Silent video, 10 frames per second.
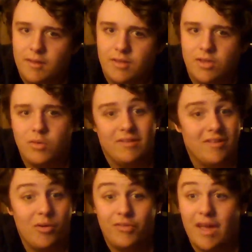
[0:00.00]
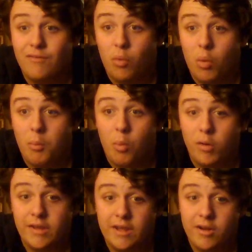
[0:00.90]
You can deal with that for 1 more
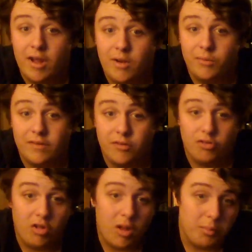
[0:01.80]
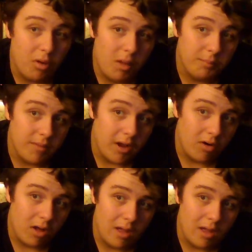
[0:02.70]
year. I don't think there's a lot of problem there.